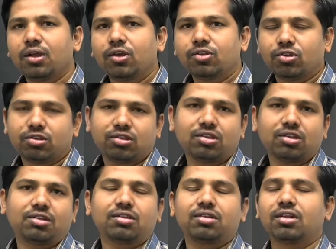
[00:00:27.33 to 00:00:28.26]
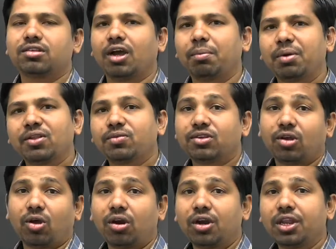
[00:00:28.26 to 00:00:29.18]
So the chapters which
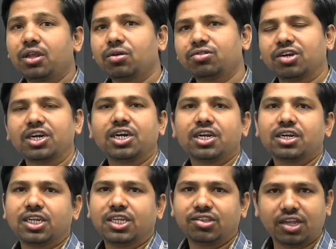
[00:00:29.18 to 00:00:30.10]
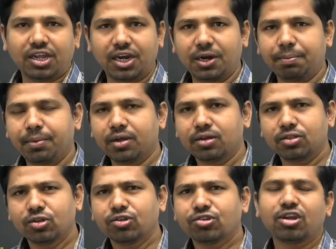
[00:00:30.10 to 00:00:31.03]
are already you studied in 10th standard,
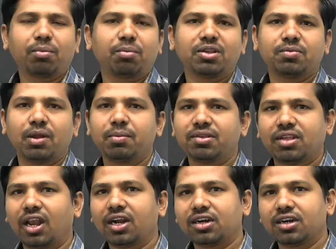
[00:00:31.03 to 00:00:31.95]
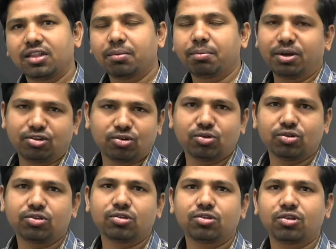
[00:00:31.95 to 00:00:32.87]
those chapters will be selected in the bridge
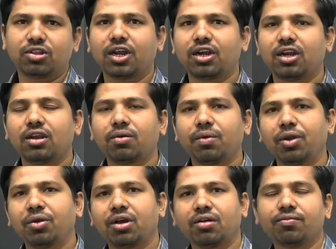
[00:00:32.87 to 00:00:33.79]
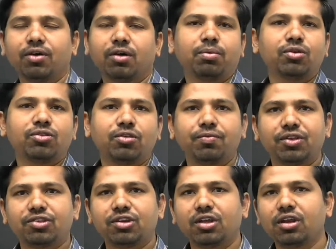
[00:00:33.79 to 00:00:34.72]
course, so that when you come for PUC
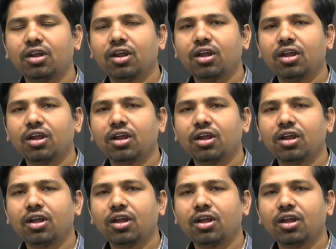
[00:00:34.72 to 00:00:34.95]
first year,